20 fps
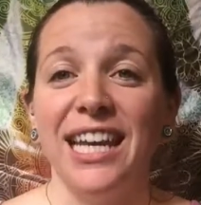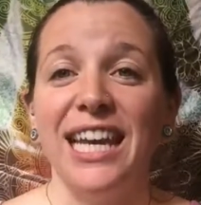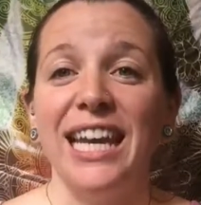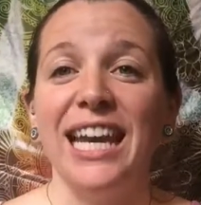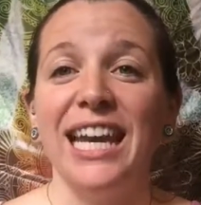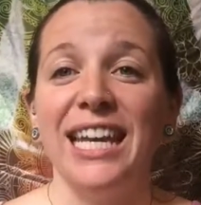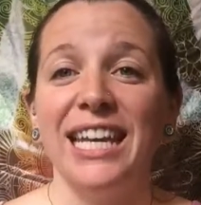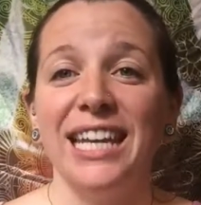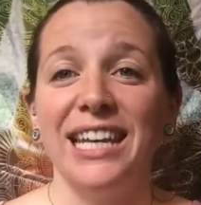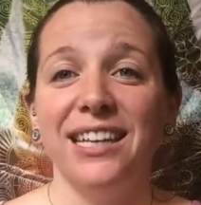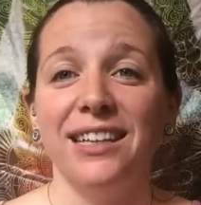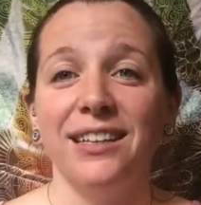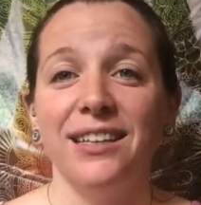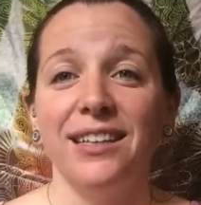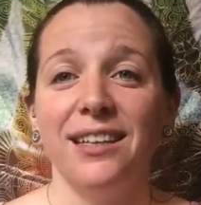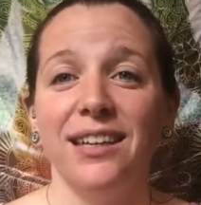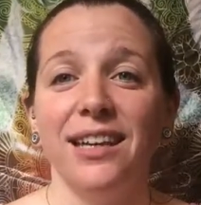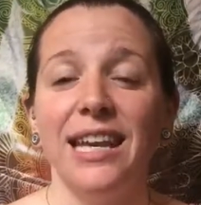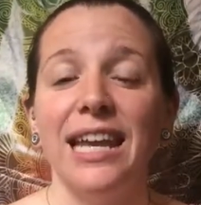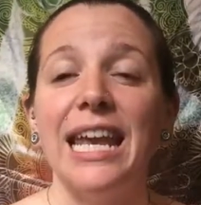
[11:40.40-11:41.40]

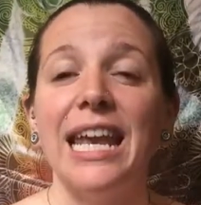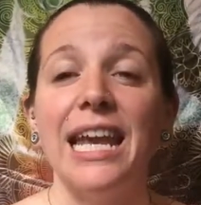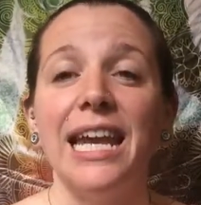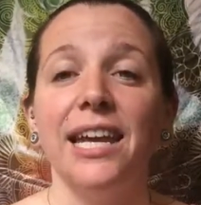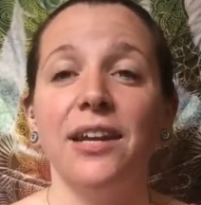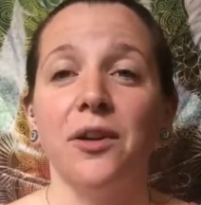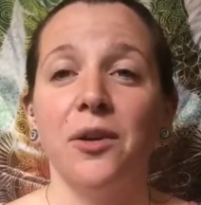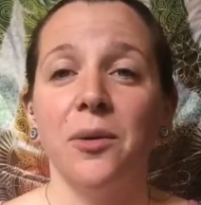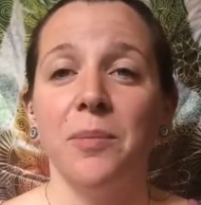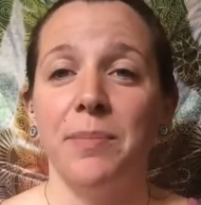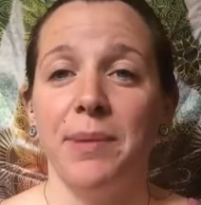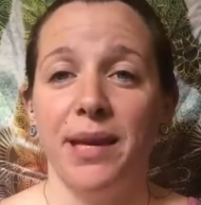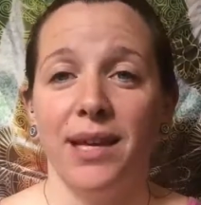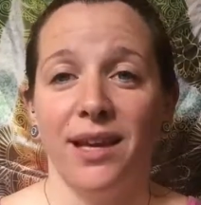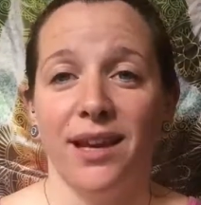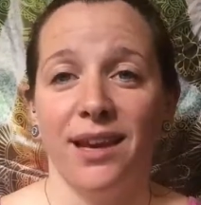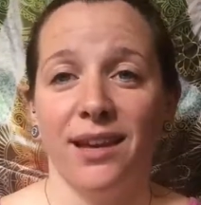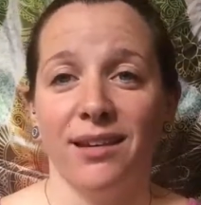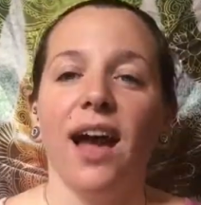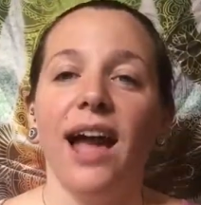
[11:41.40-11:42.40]
hidden, inner
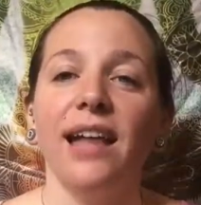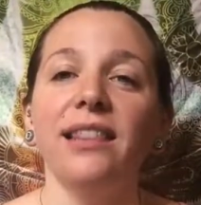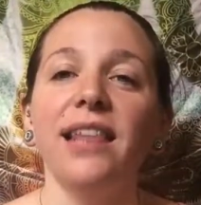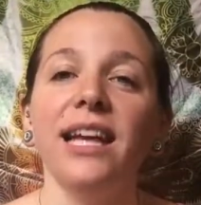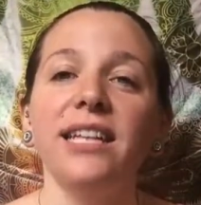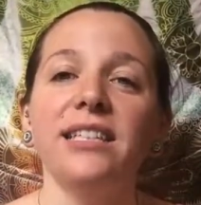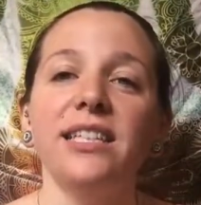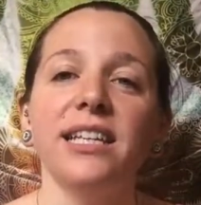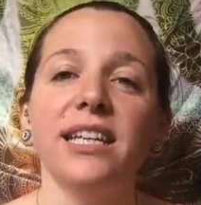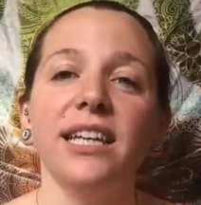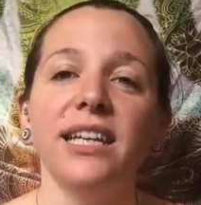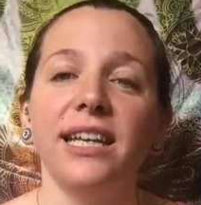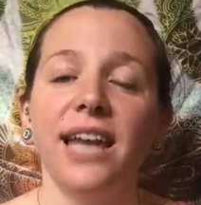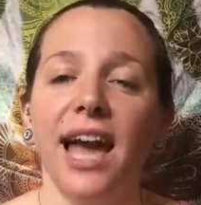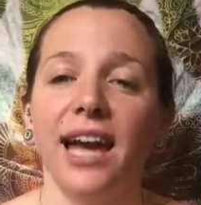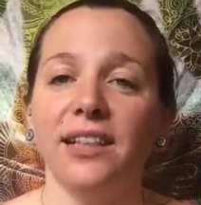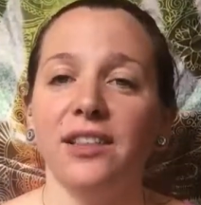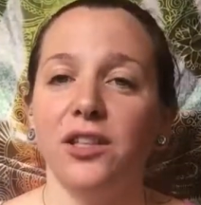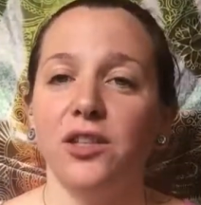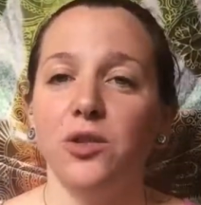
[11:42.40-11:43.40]
being. I like to
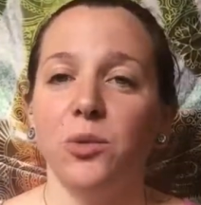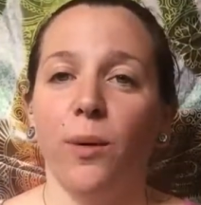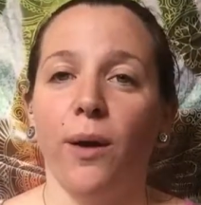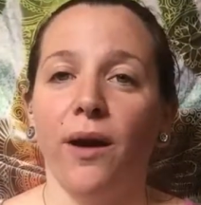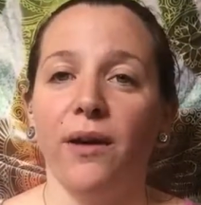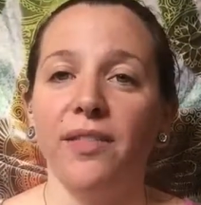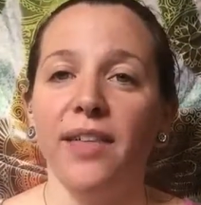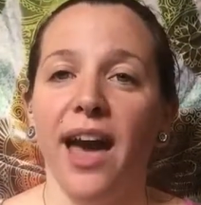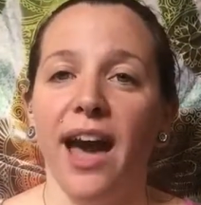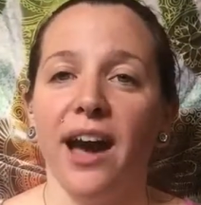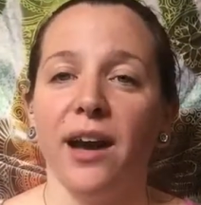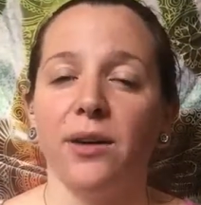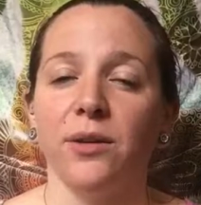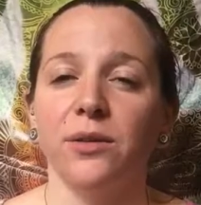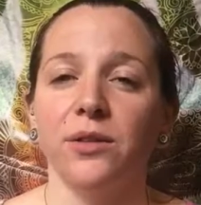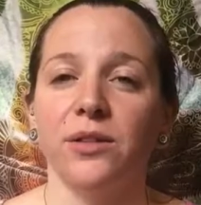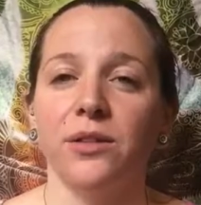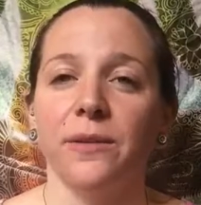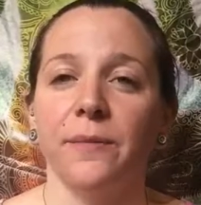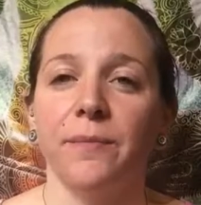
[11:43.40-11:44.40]
connect the 12th
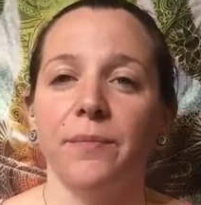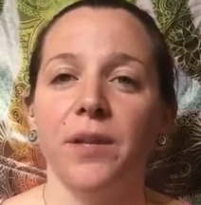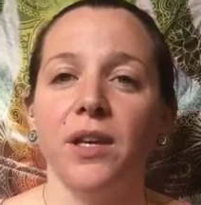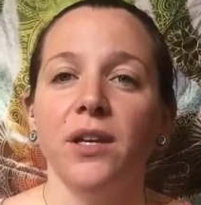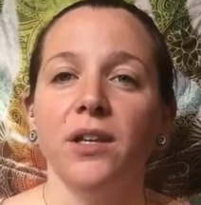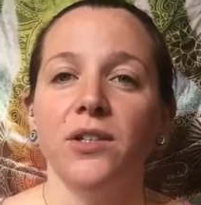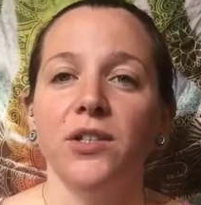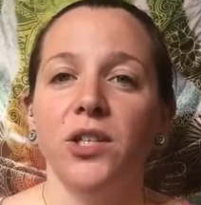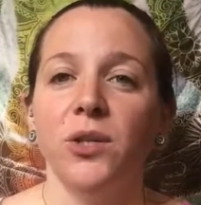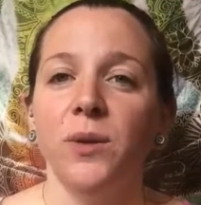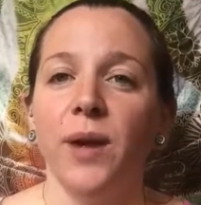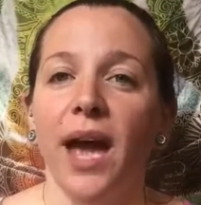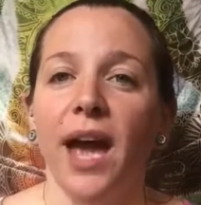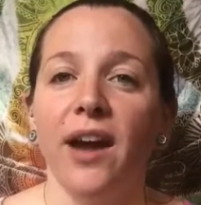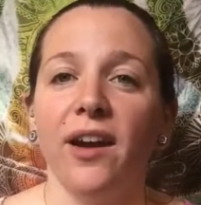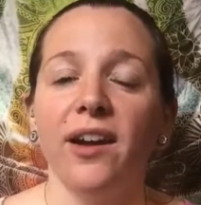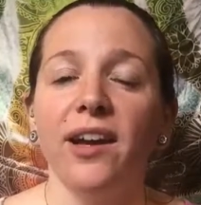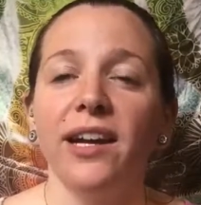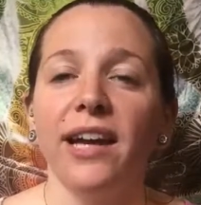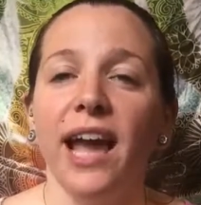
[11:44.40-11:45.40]
house to
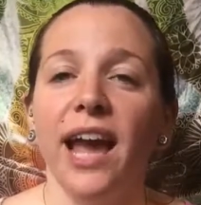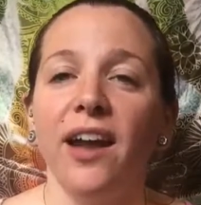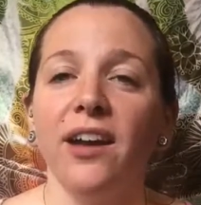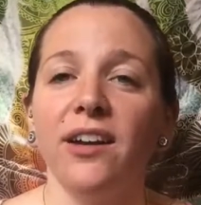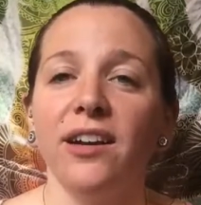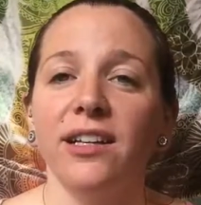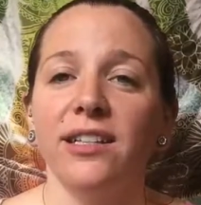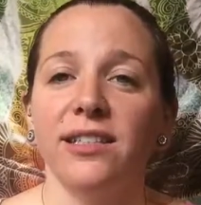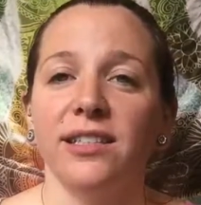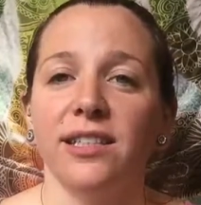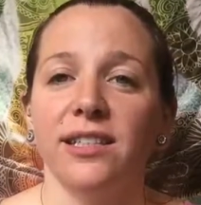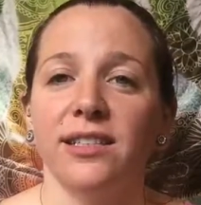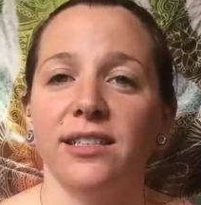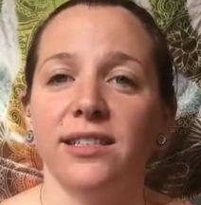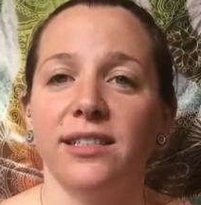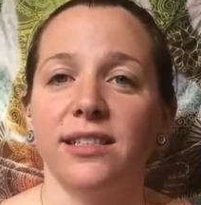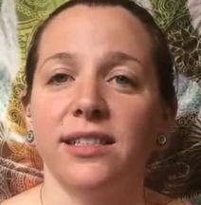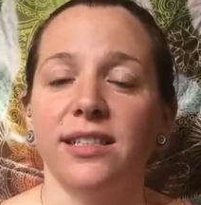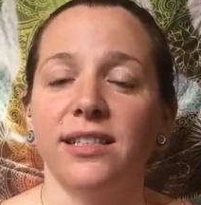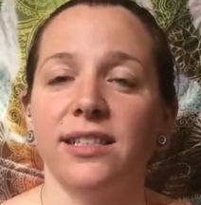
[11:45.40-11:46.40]
Erik
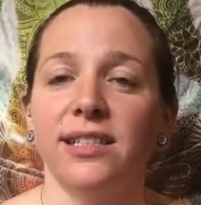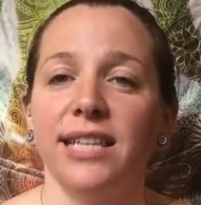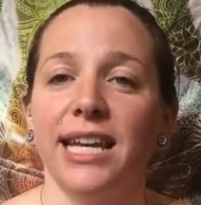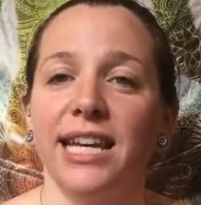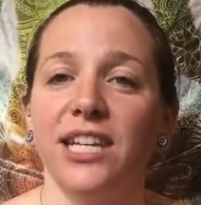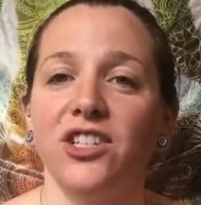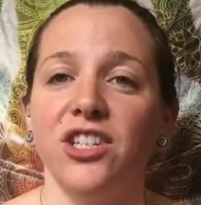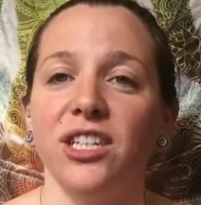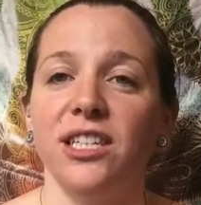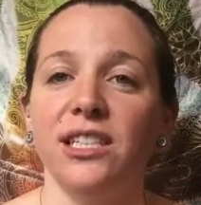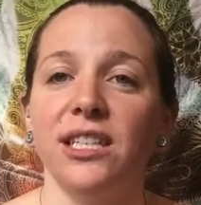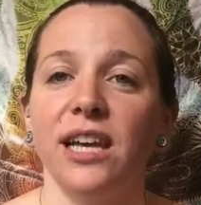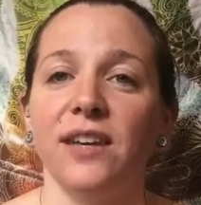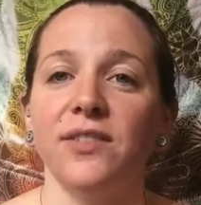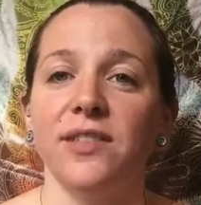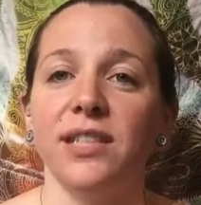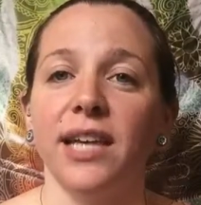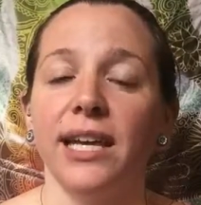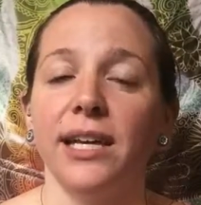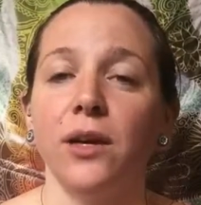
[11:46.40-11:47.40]
Erikson's stages
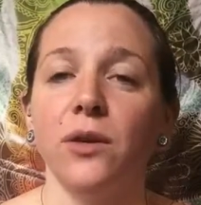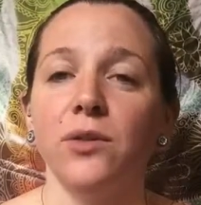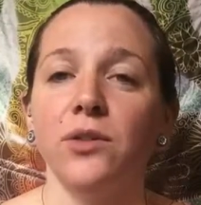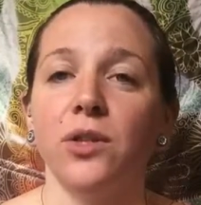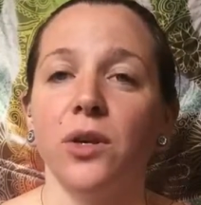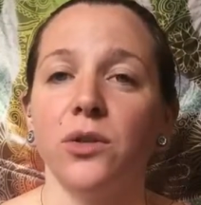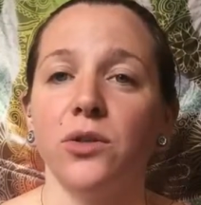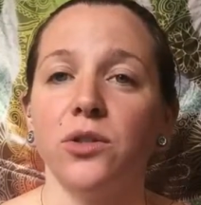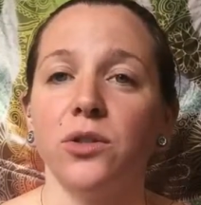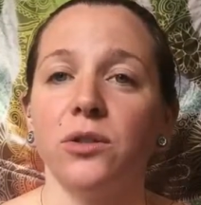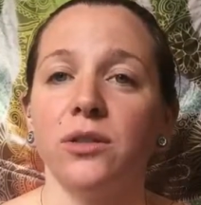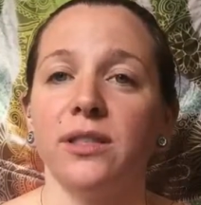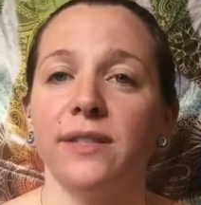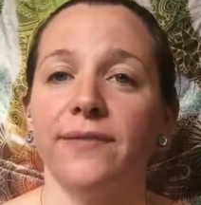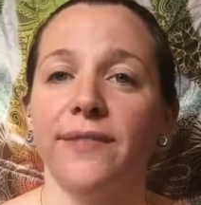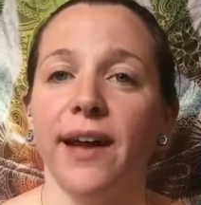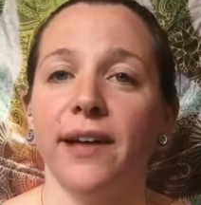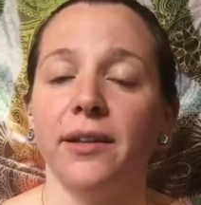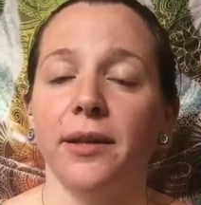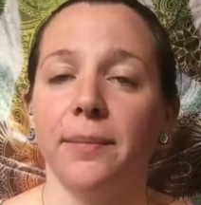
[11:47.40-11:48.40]
of psychosocial
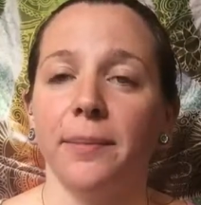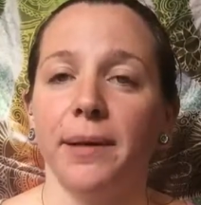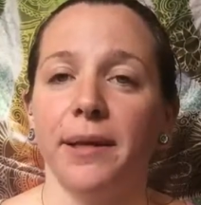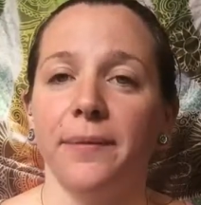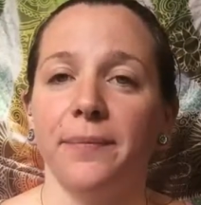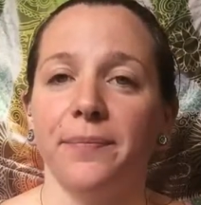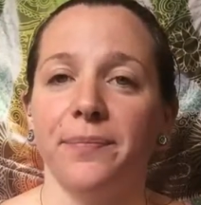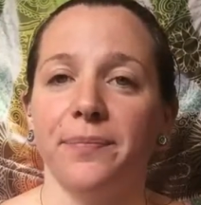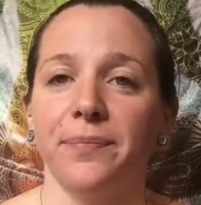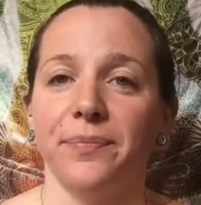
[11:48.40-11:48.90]
development,